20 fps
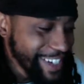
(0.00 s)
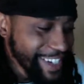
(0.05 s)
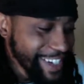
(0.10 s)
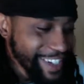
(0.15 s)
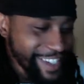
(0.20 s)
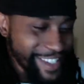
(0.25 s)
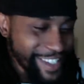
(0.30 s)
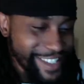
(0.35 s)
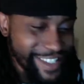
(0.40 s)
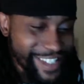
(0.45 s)

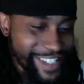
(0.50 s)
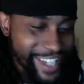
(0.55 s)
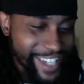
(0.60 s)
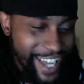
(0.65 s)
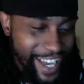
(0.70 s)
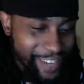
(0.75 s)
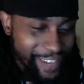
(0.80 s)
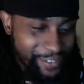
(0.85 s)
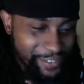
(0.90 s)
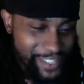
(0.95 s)
this
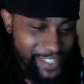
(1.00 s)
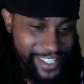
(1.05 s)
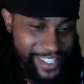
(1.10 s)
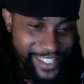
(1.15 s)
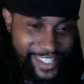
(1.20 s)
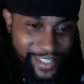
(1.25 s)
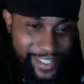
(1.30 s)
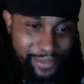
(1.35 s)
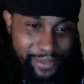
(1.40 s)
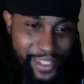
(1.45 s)
live
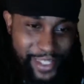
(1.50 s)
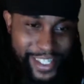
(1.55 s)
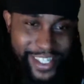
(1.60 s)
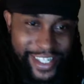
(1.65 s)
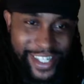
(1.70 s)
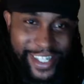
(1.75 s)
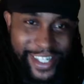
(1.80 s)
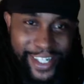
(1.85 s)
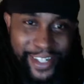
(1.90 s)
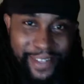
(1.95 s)
feed, but
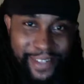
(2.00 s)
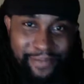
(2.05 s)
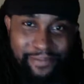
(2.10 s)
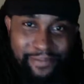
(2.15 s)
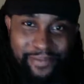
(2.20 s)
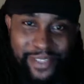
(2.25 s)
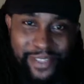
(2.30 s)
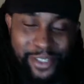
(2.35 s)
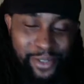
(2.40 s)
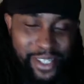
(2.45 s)

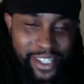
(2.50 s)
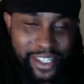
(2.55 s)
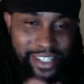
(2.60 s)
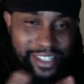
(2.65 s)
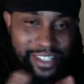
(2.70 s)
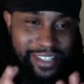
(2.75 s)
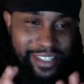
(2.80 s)
you can